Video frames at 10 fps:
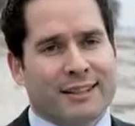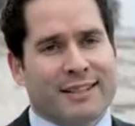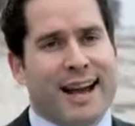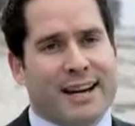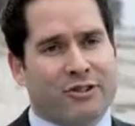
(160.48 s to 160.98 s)

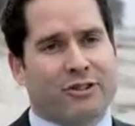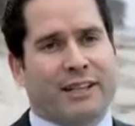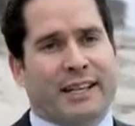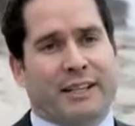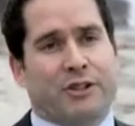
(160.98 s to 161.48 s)

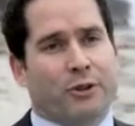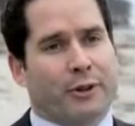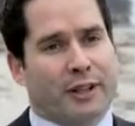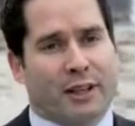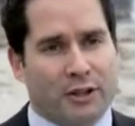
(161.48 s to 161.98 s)
Naturally,
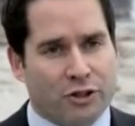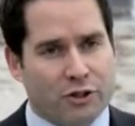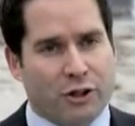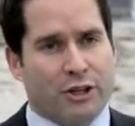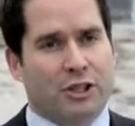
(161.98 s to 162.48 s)
during the
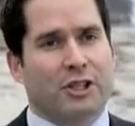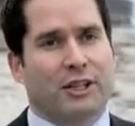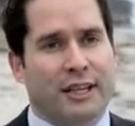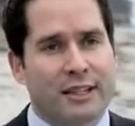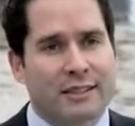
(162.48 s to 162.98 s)
construction
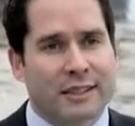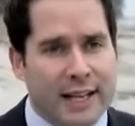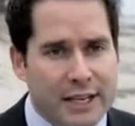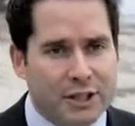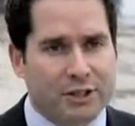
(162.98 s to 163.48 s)
and
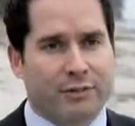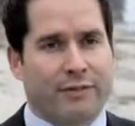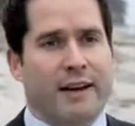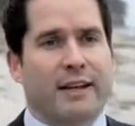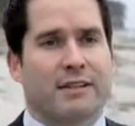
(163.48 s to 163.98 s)
installation
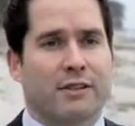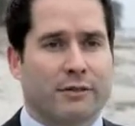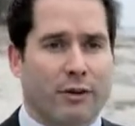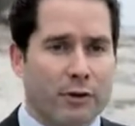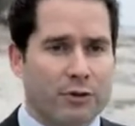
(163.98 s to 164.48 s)
phase
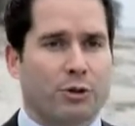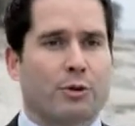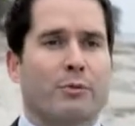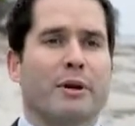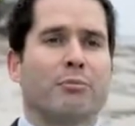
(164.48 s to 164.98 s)
of
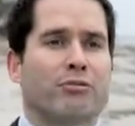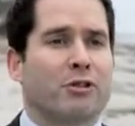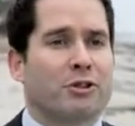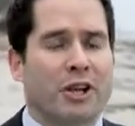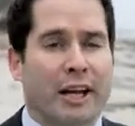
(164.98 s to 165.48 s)
offshore wind
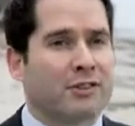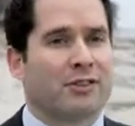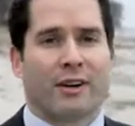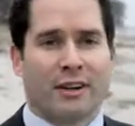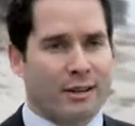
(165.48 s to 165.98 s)

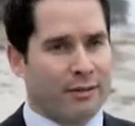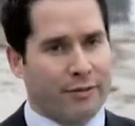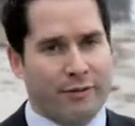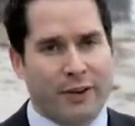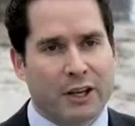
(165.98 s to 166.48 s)
projects,
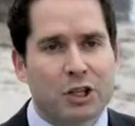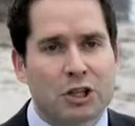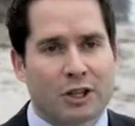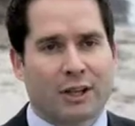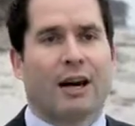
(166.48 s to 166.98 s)

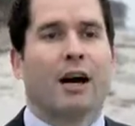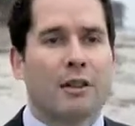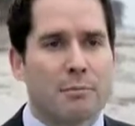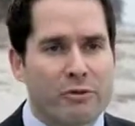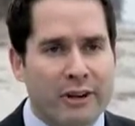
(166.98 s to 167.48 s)
fish,
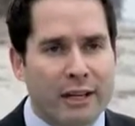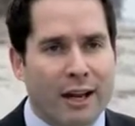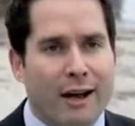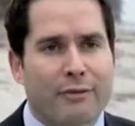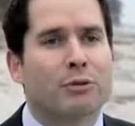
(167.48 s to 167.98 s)
other marine
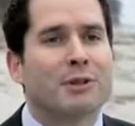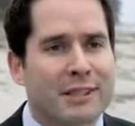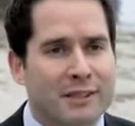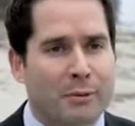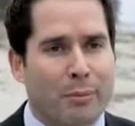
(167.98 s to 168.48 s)
life will
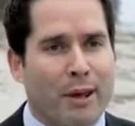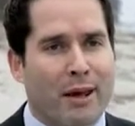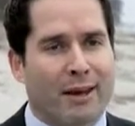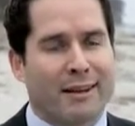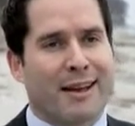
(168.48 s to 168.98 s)

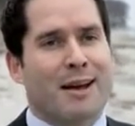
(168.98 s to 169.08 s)
disappear.